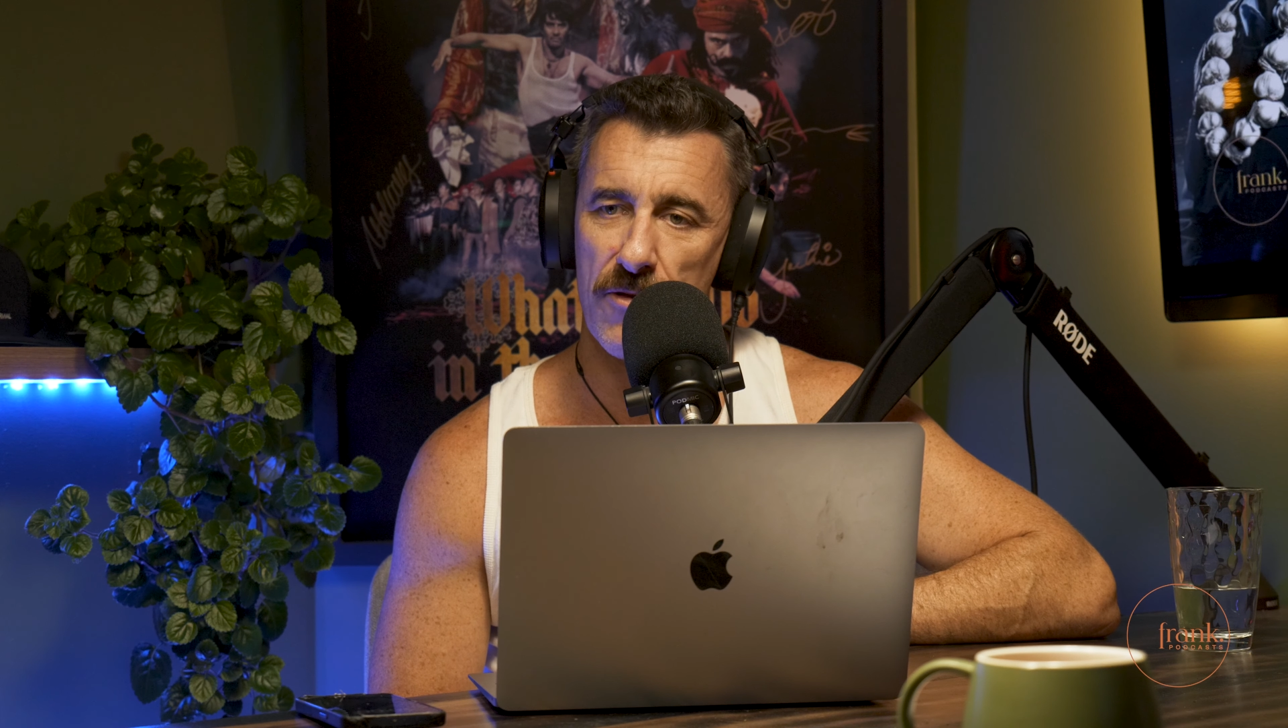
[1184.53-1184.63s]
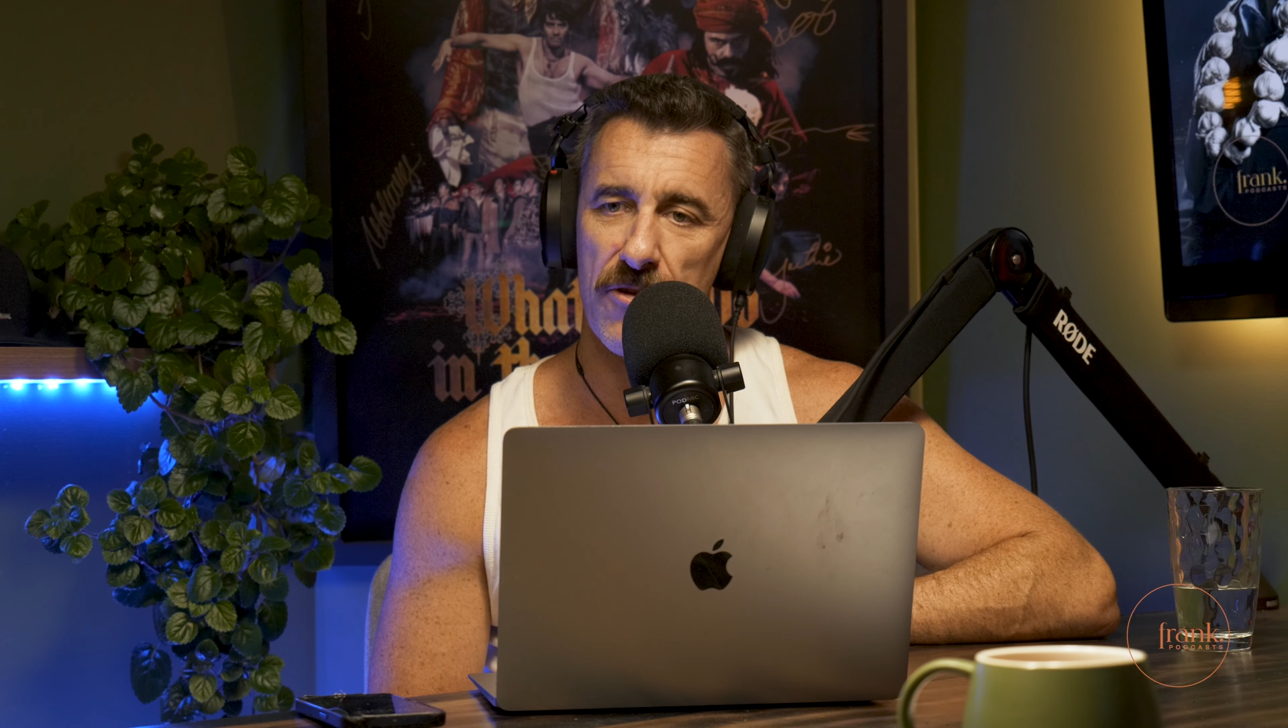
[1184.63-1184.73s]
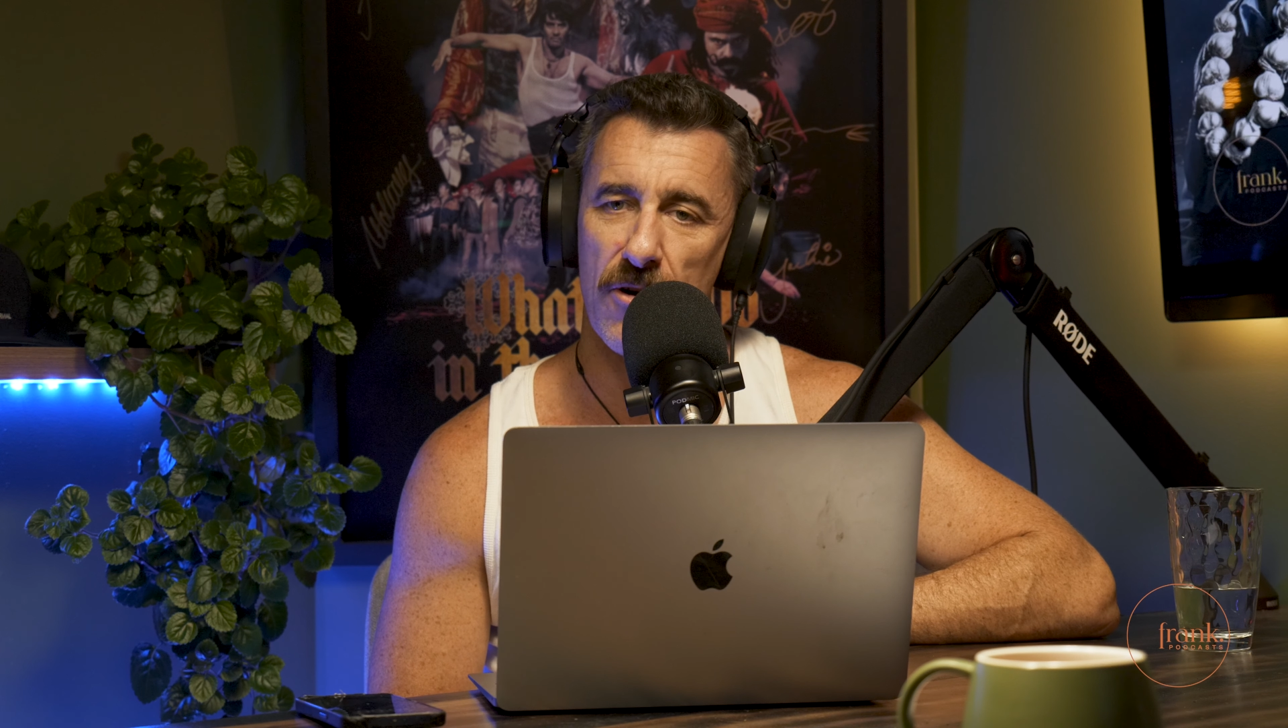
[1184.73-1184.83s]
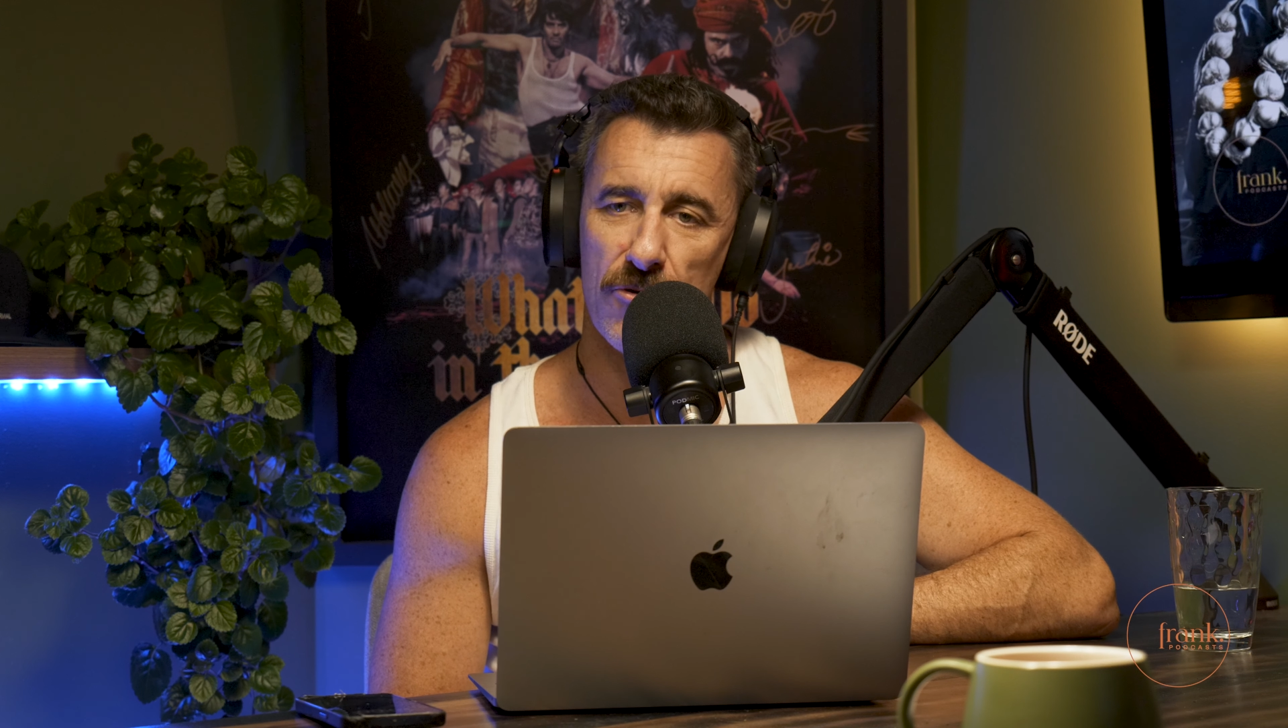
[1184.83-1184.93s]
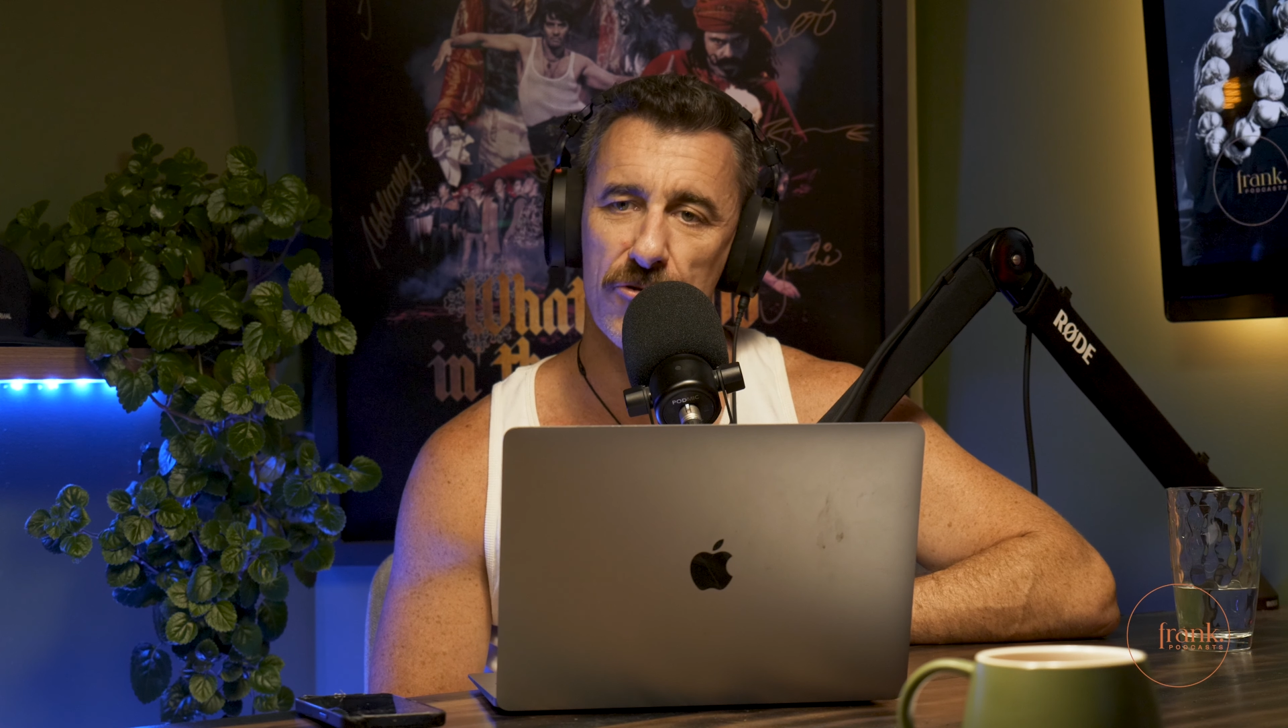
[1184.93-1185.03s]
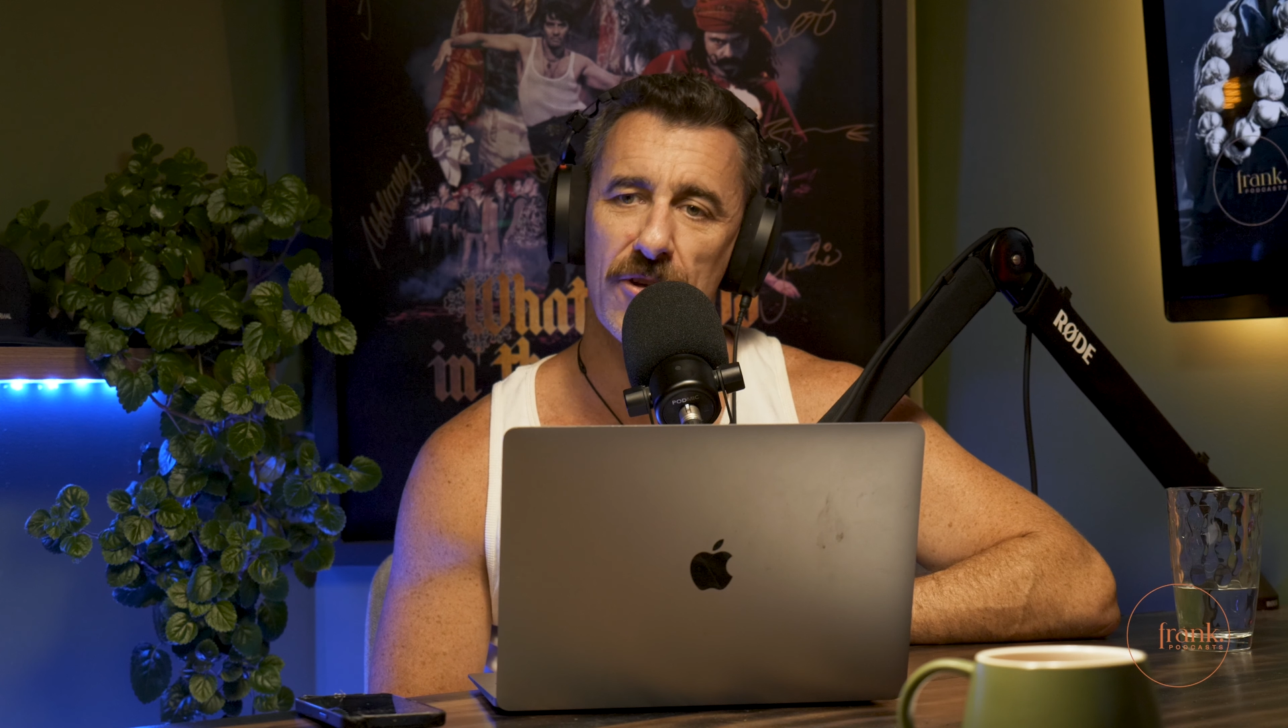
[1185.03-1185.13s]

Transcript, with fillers: with those